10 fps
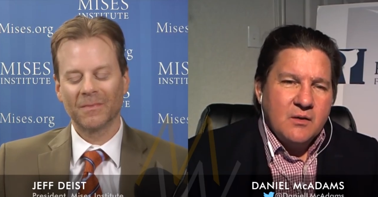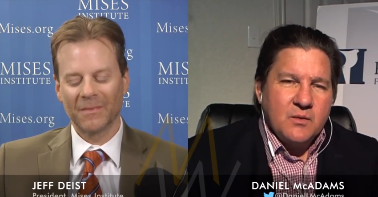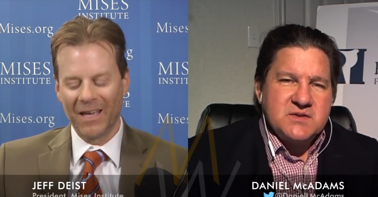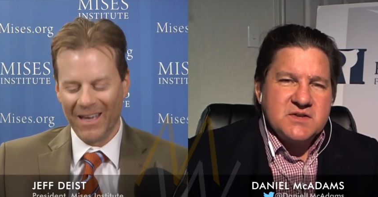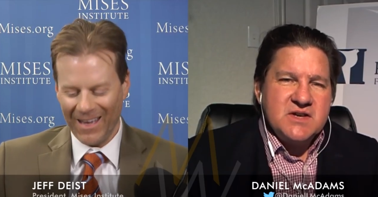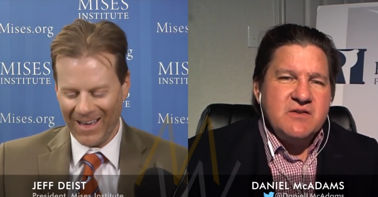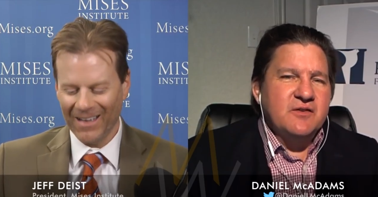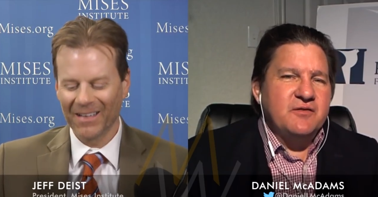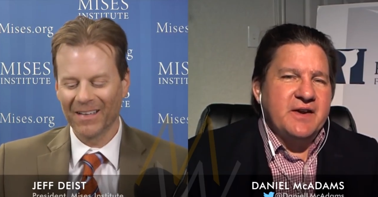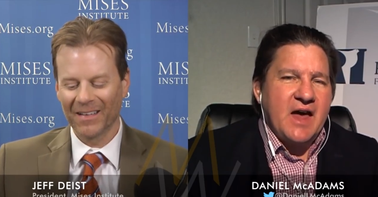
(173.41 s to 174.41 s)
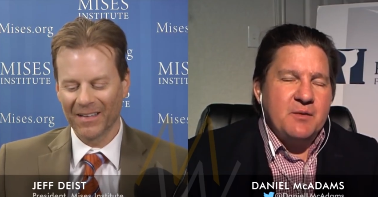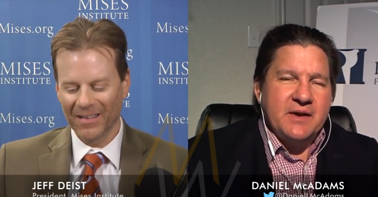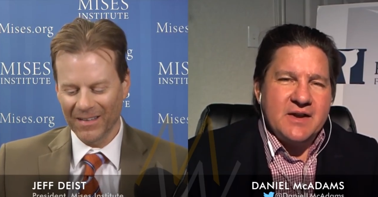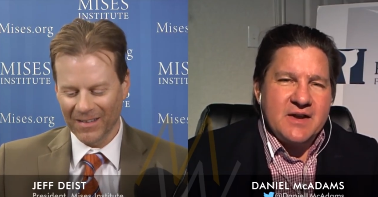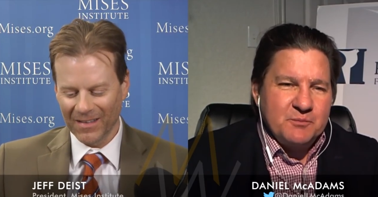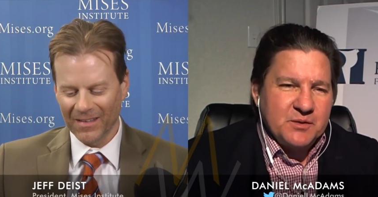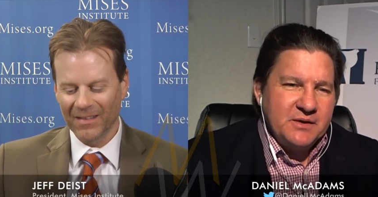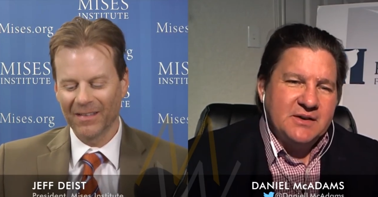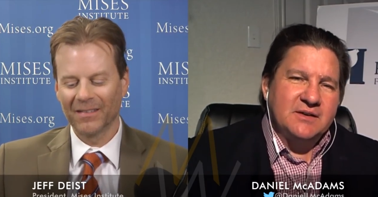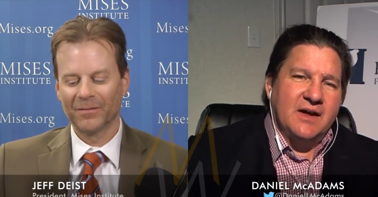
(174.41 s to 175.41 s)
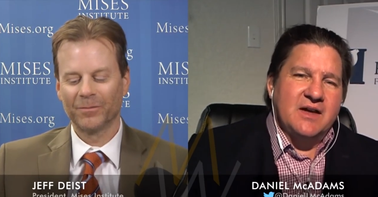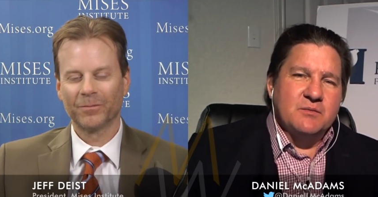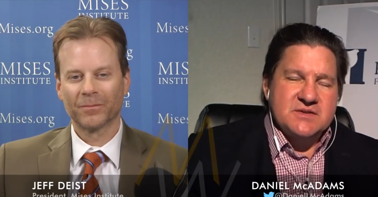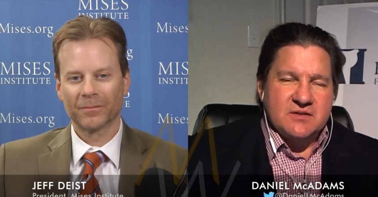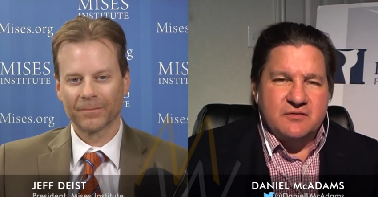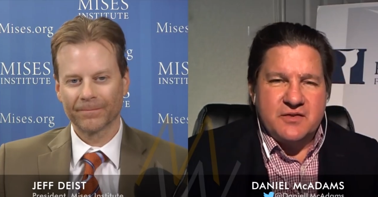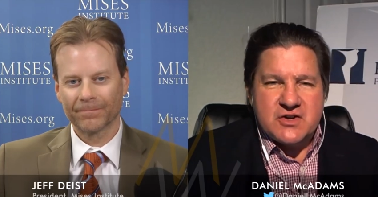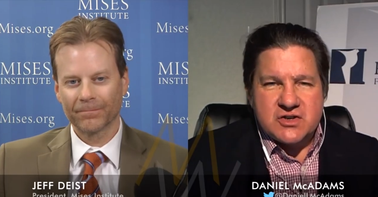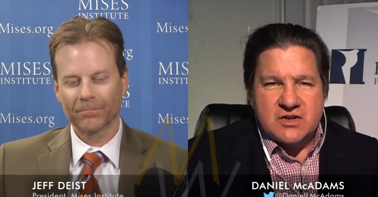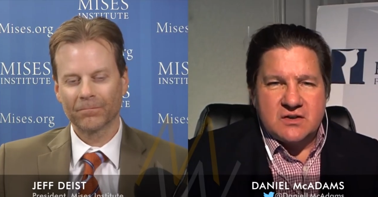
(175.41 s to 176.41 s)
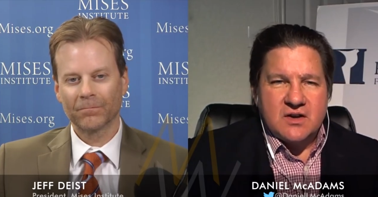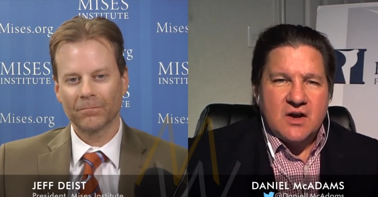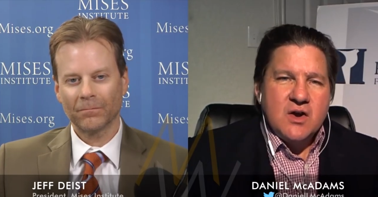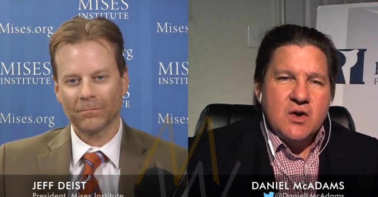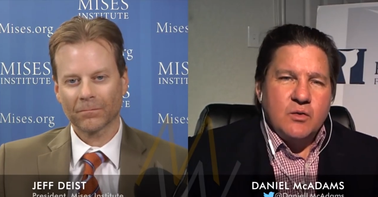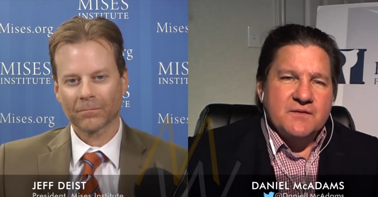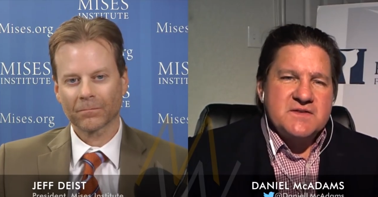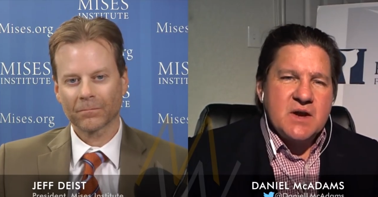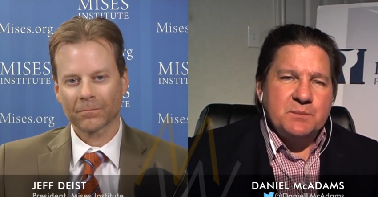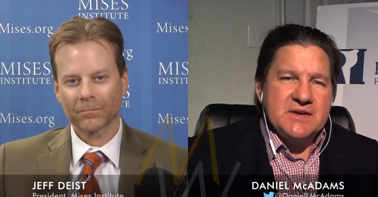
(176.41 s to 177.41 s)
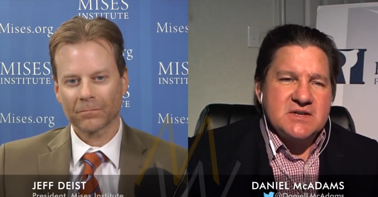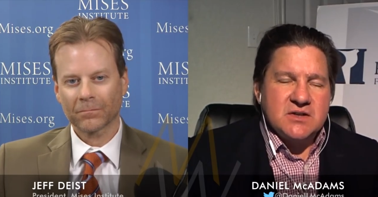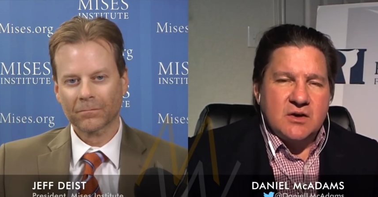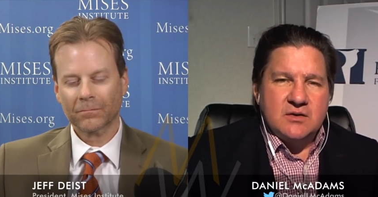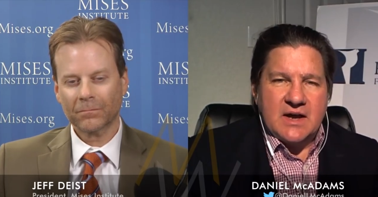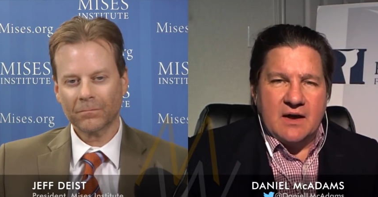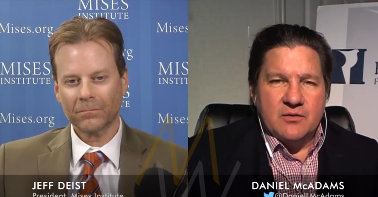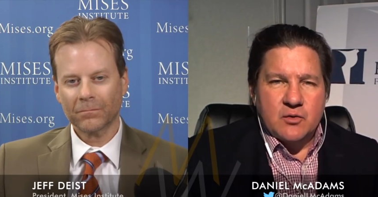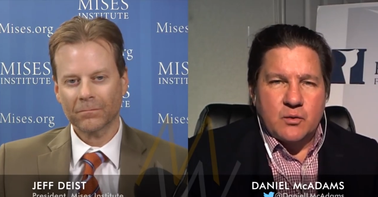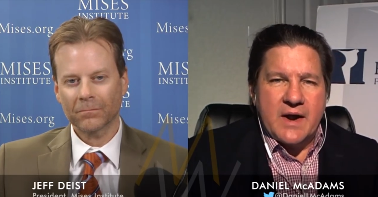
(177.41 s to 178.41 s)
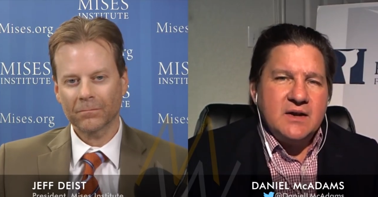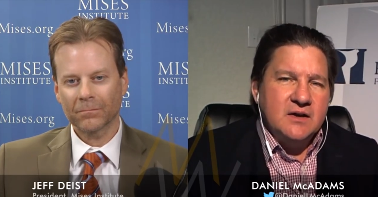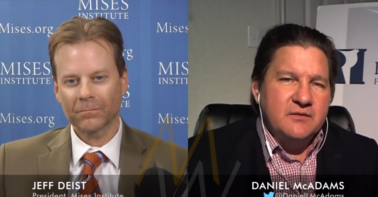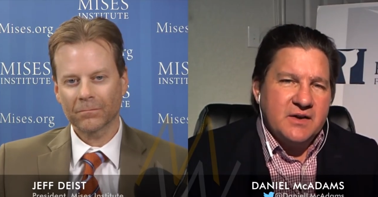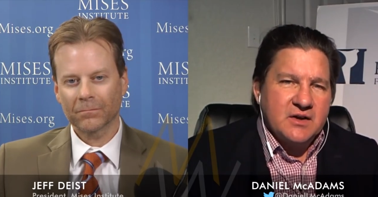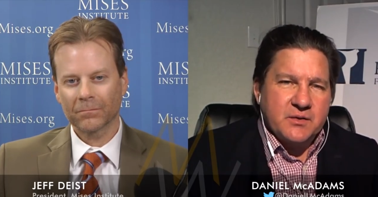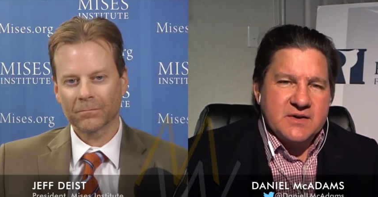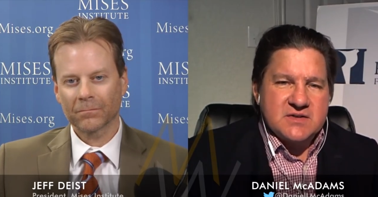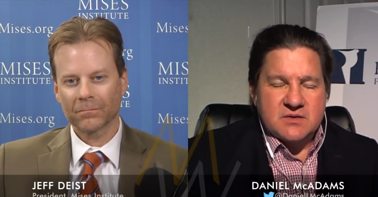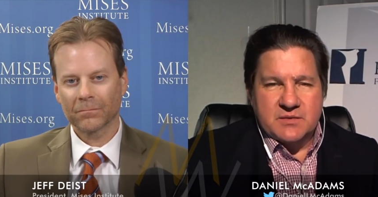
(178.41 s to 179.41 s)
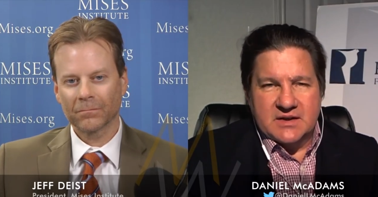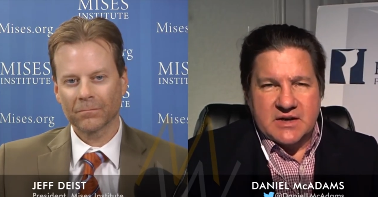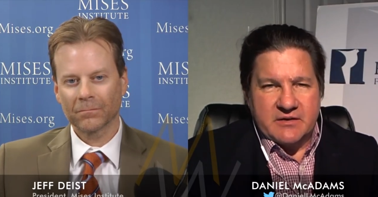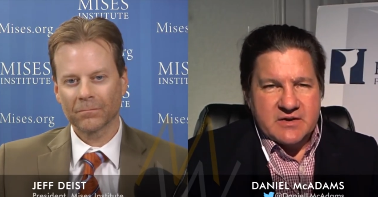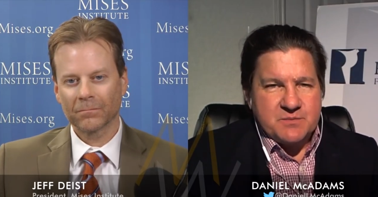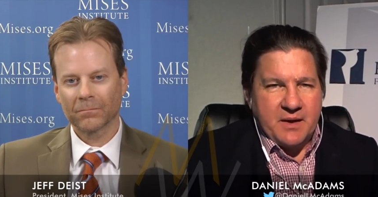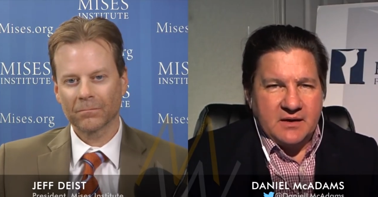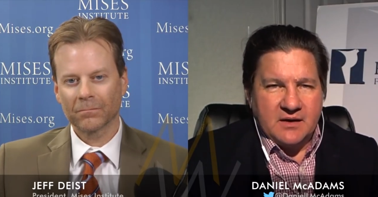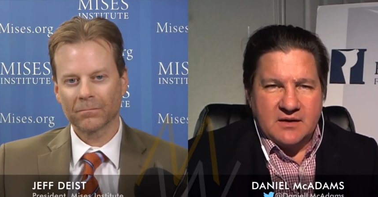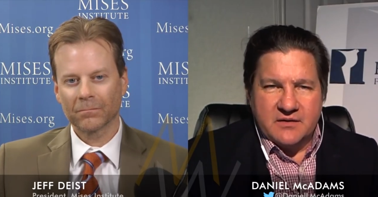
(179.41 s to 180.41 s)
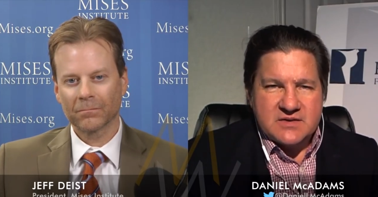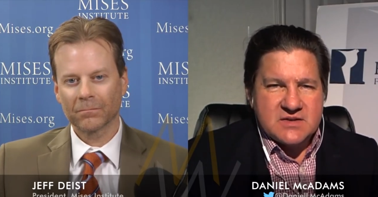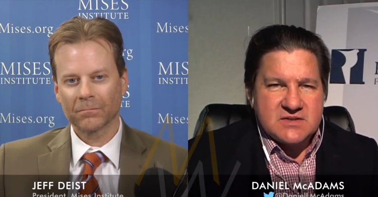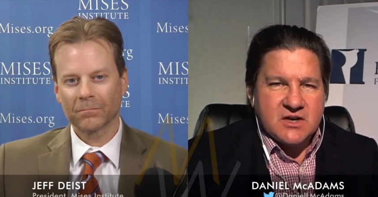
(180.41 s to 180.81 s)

Speaker 1: which even if it had been implemented like it was envisioned, would have simply slowed down the rate of increase in military spending. You know, this is the